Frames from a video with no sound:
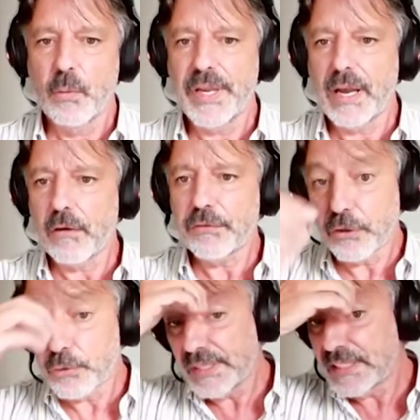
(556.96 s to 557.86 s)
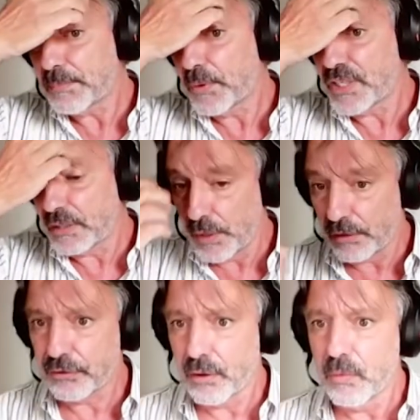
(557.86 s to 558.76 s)
We also, during this project,
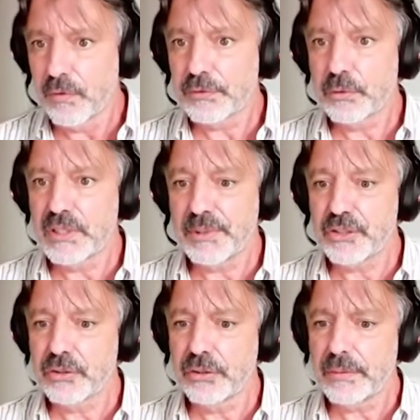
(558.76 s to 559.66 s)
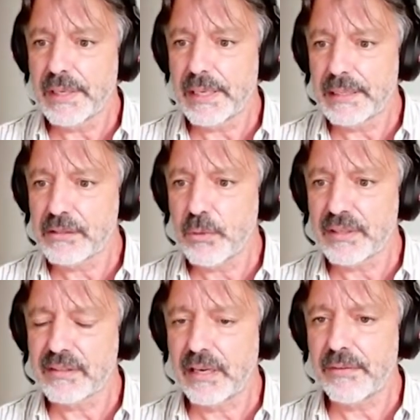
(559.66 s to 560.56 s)
we also moved to DB2 and
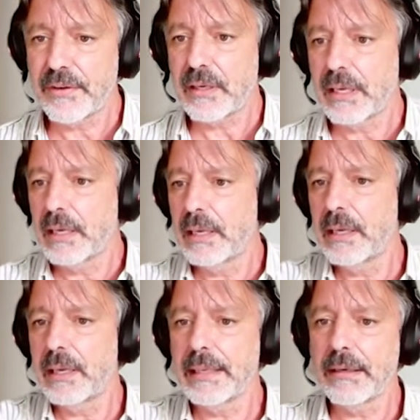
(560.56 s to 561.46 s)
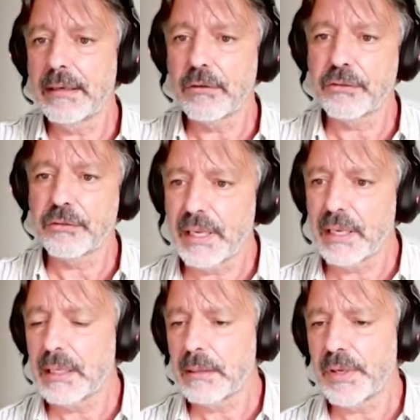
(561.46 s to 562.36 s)
SQL Server, and also
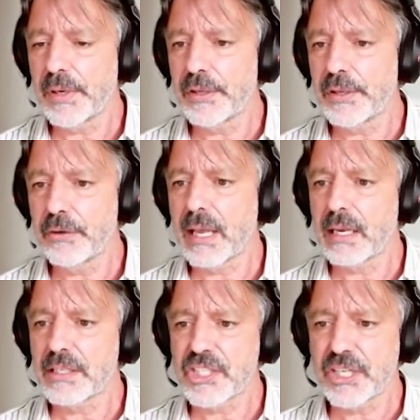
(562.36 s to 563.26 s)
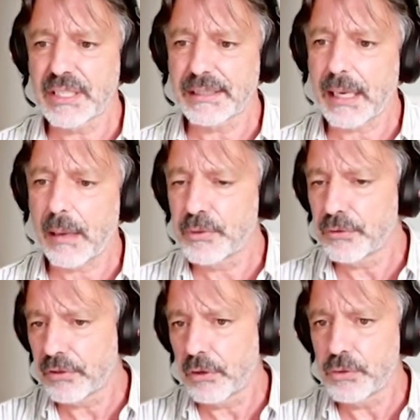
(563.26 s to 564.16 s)
we use a change data
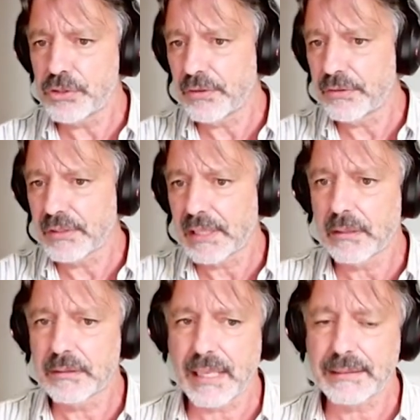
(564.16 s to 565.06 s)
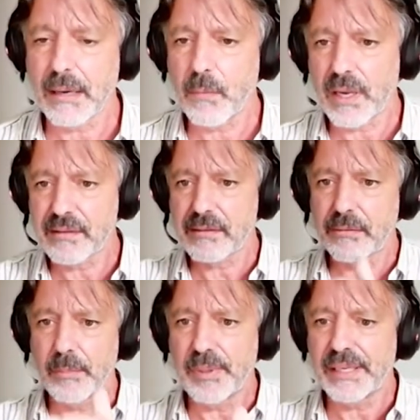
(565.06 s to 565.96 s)
capture solution so that the data was
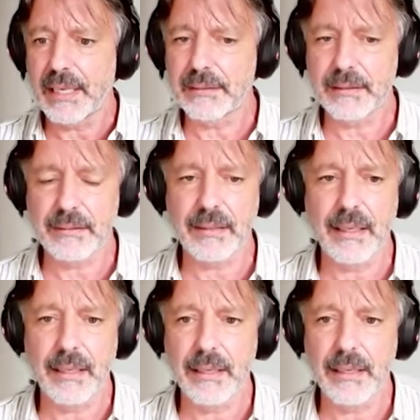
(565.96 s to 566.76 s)
replicated